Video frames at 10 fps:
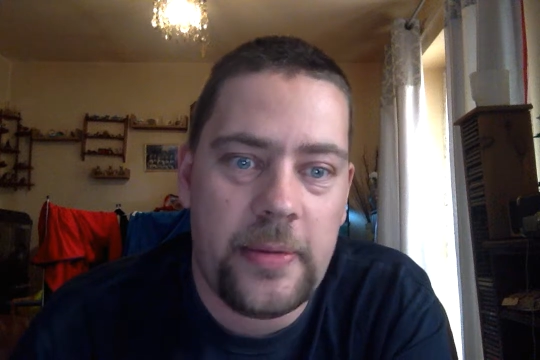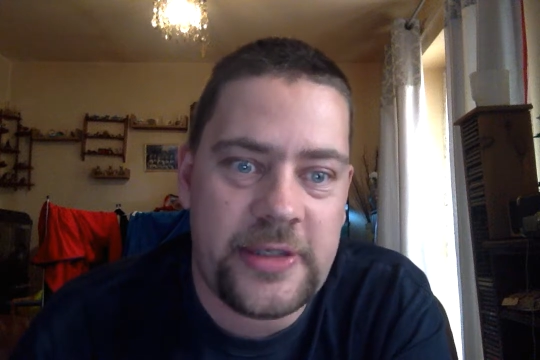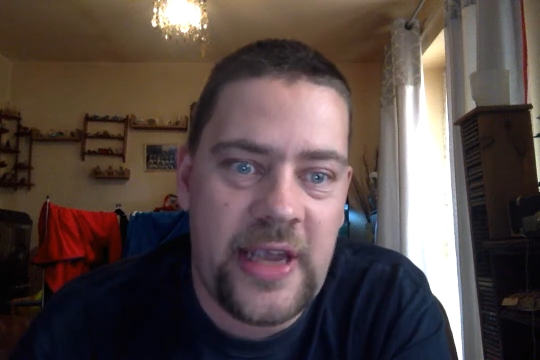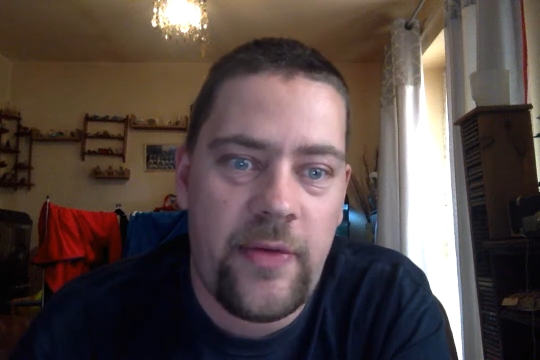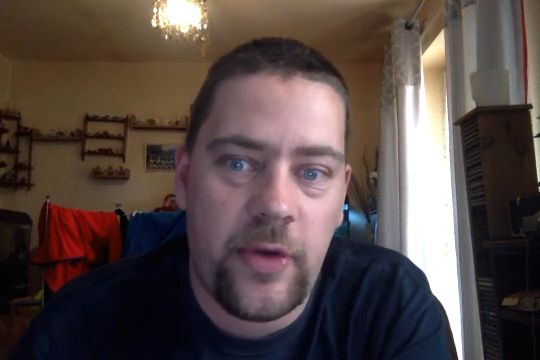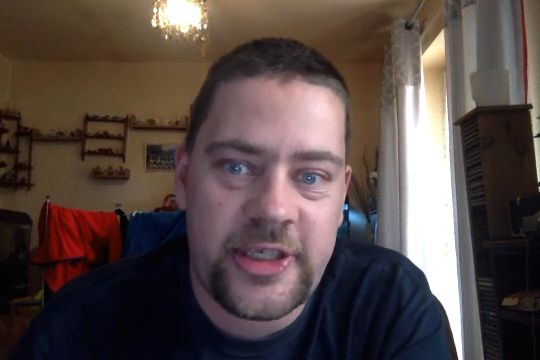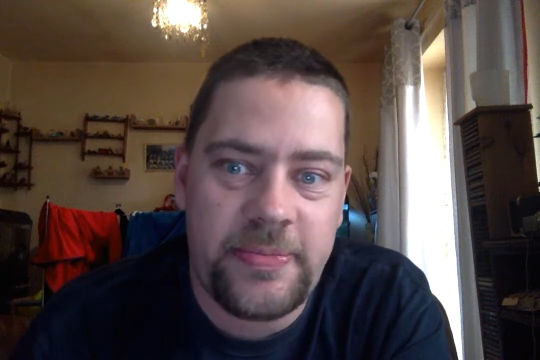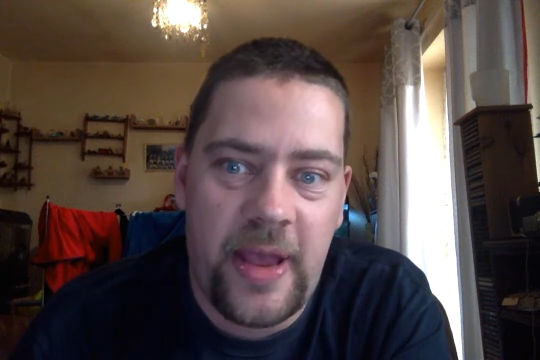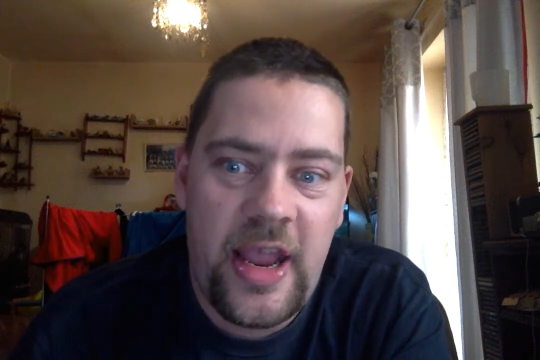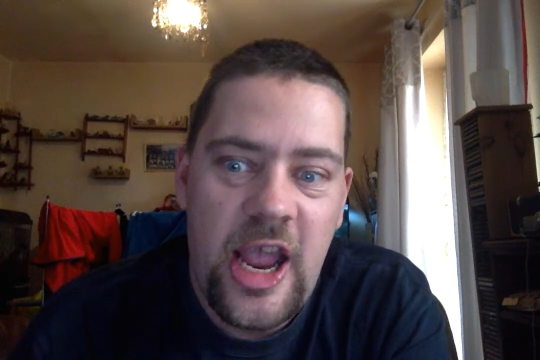Upset Ross,
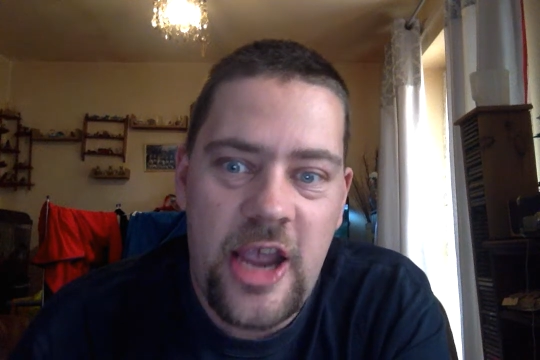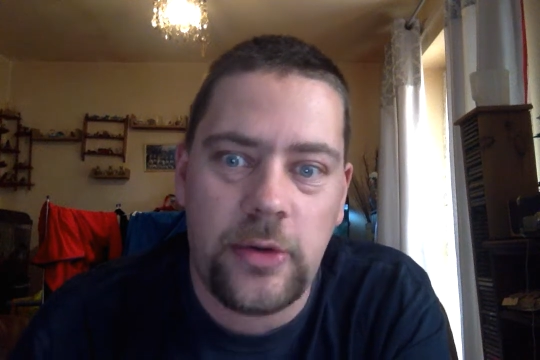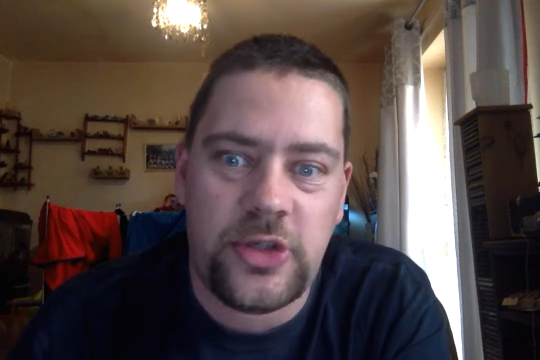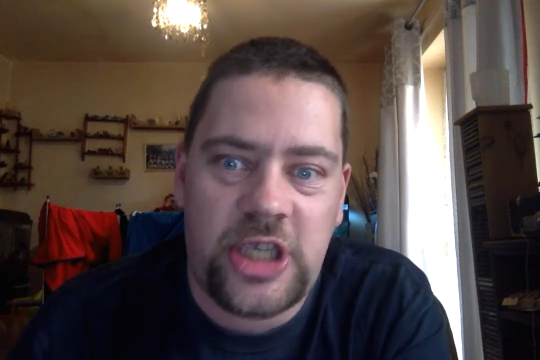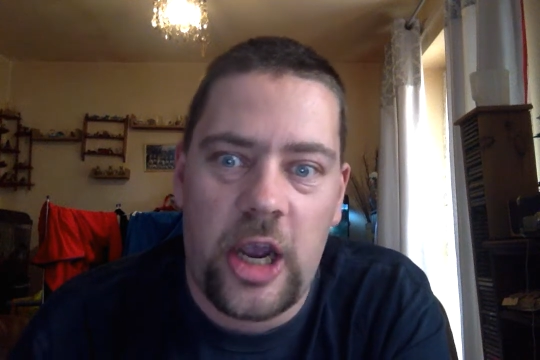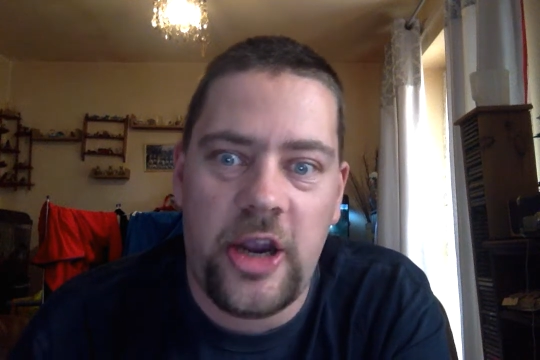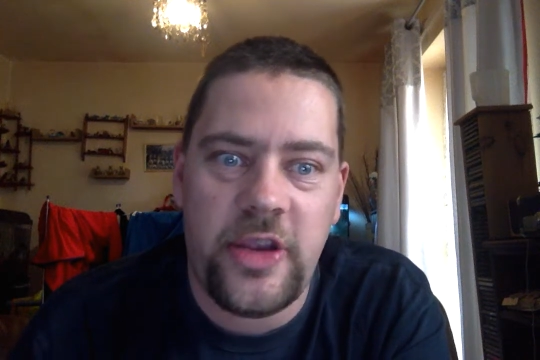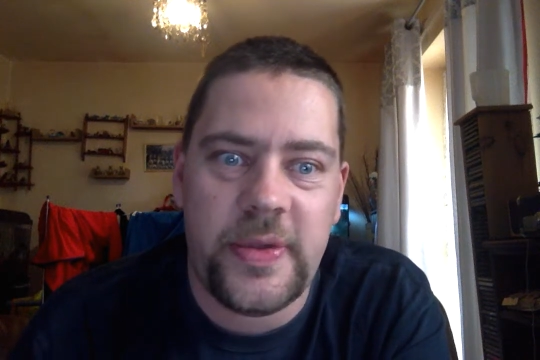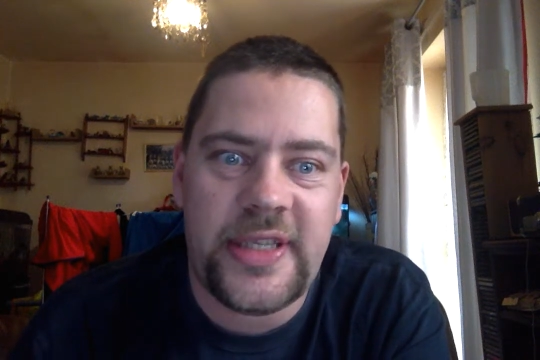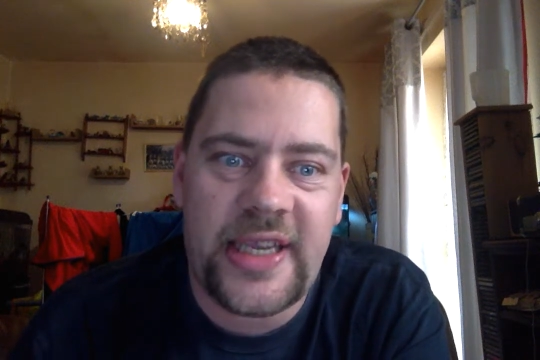mate. He'll
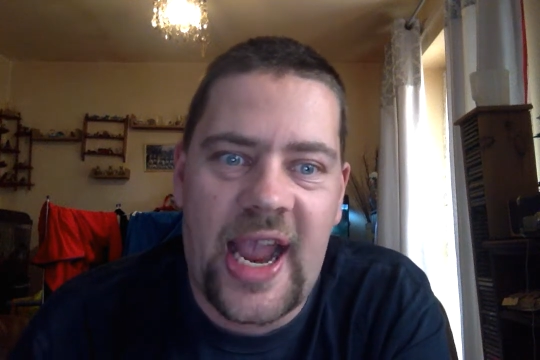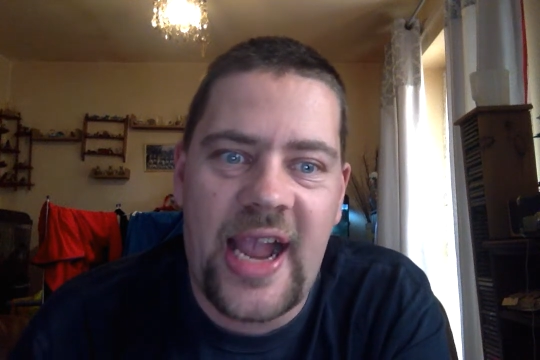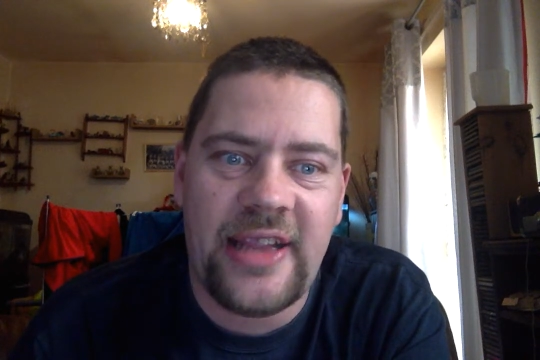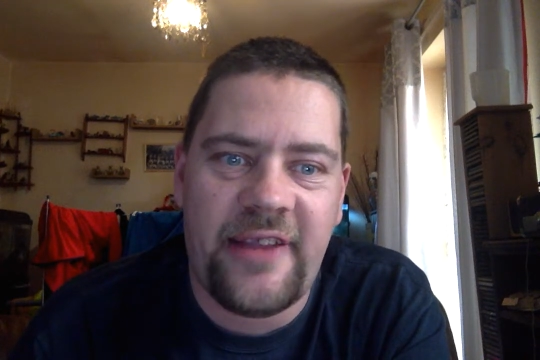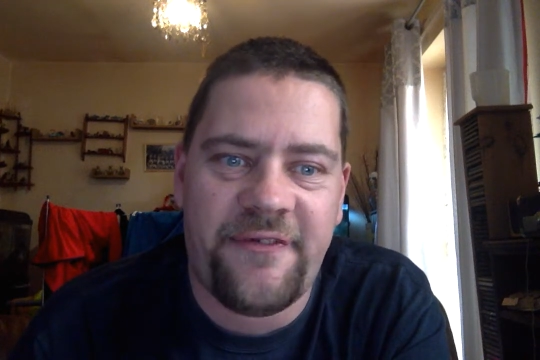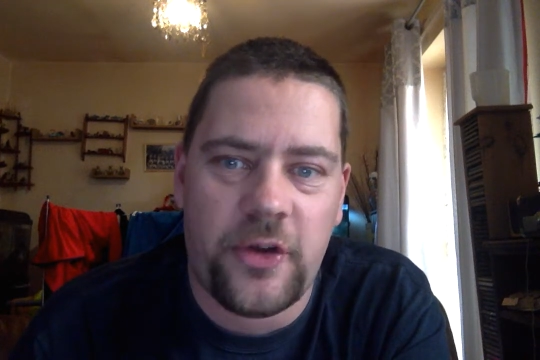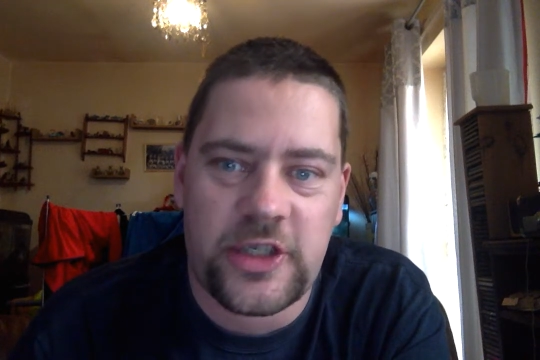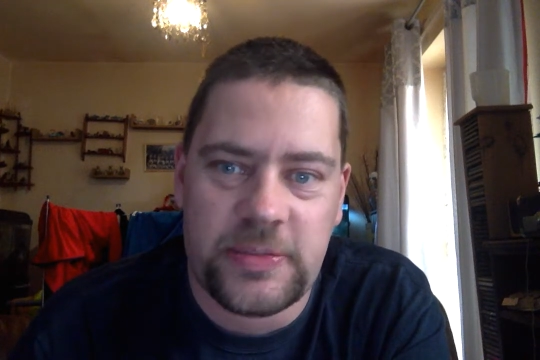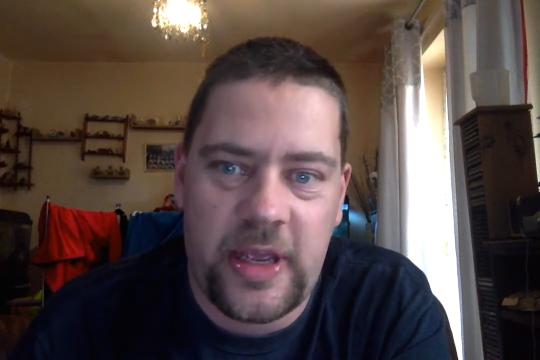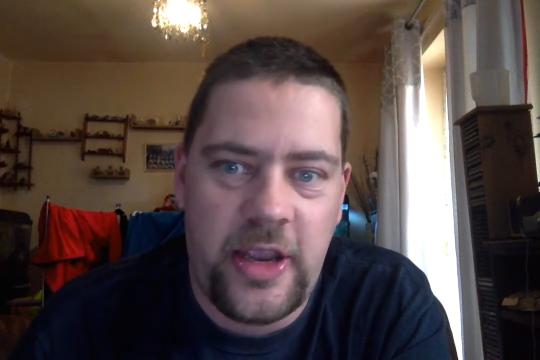turn you into candy
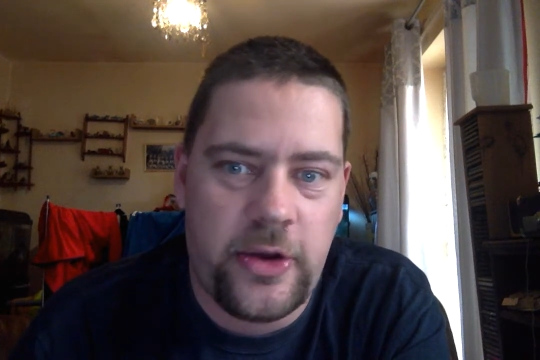floss, mate.